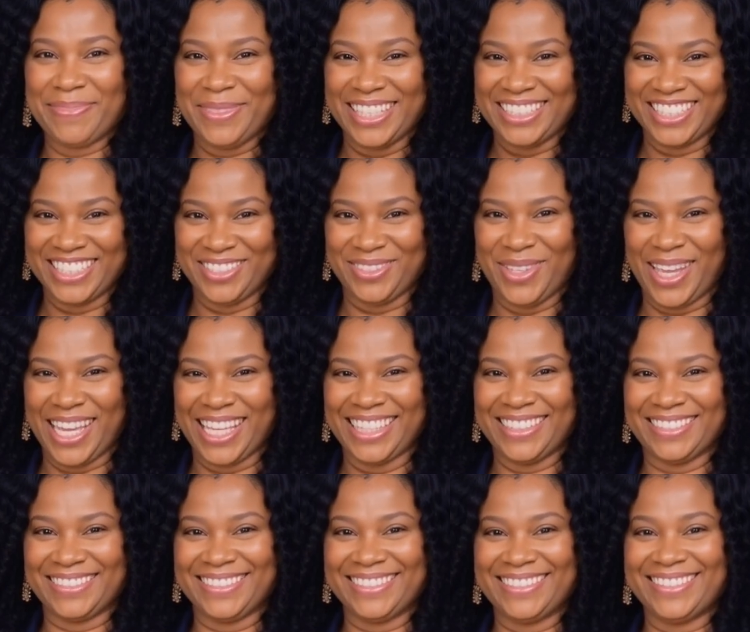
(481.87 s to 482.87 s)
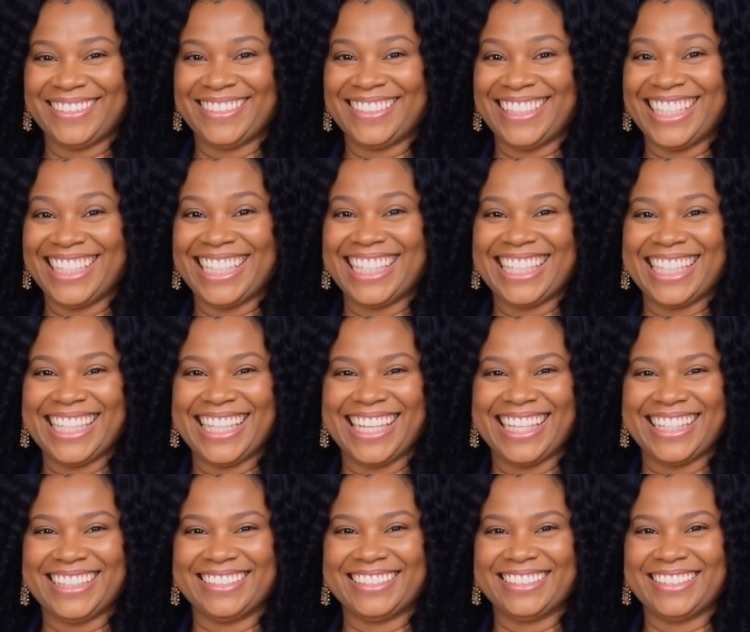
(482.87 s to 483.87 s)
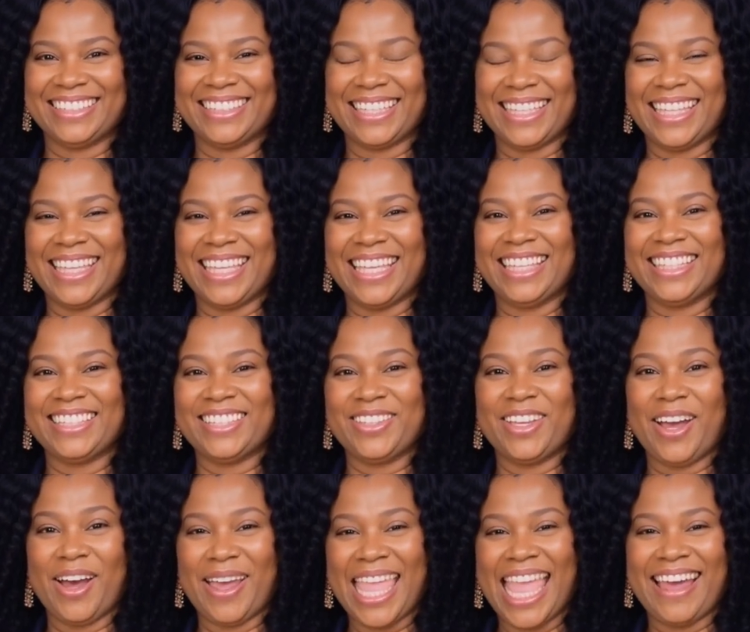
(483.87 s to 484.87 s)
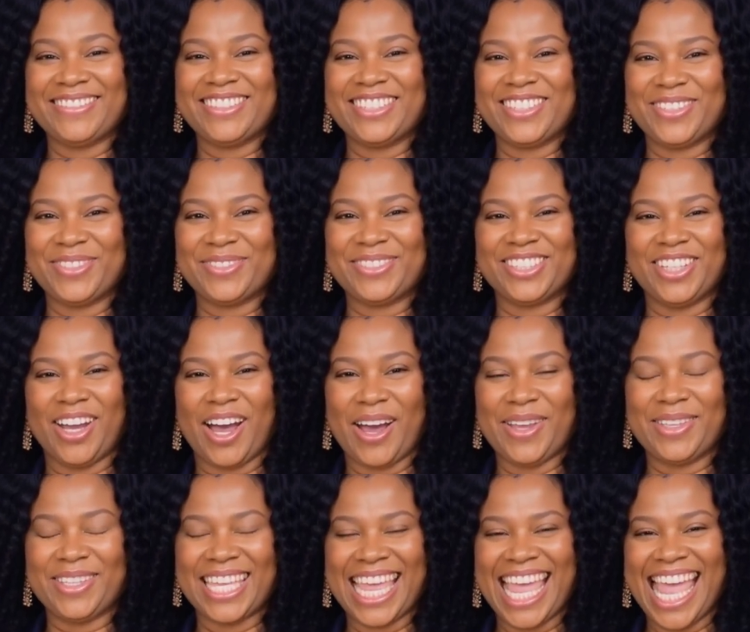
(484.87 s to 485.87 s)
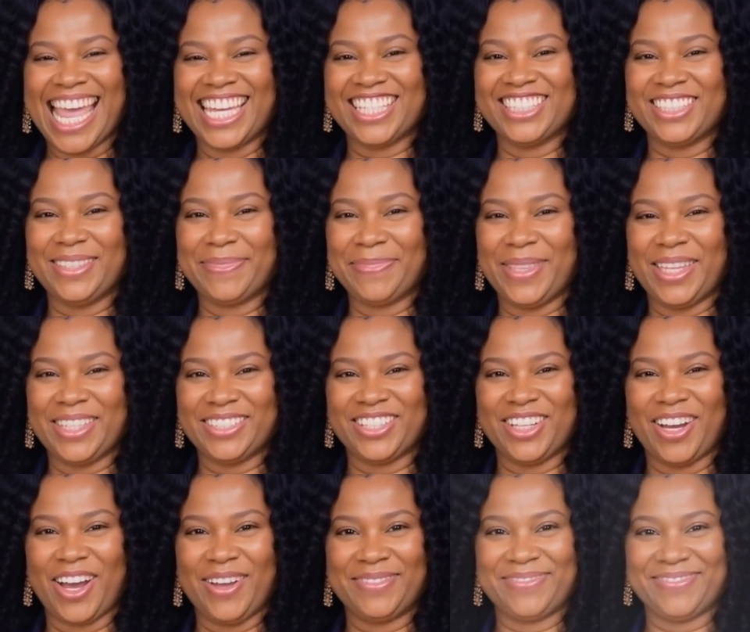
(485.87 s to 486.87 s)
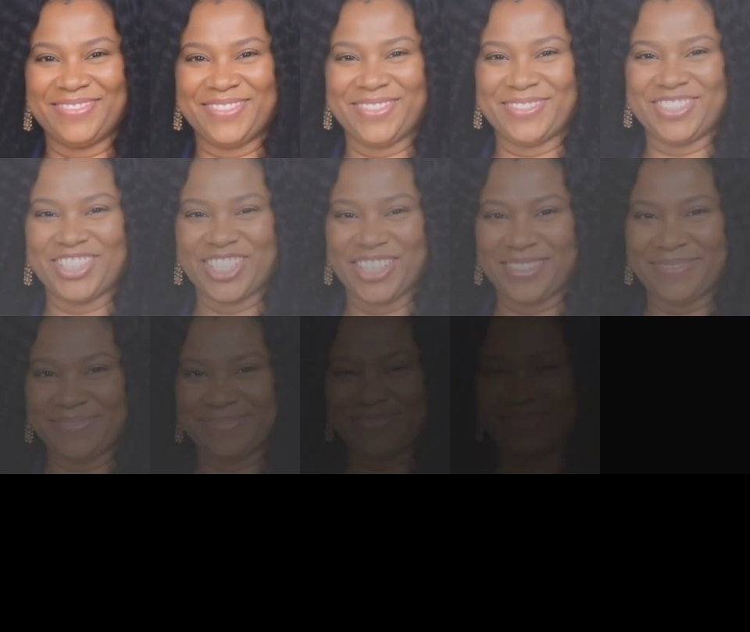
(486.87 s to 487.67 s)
business credit. The key is you don't have to use your own cash to build your own future.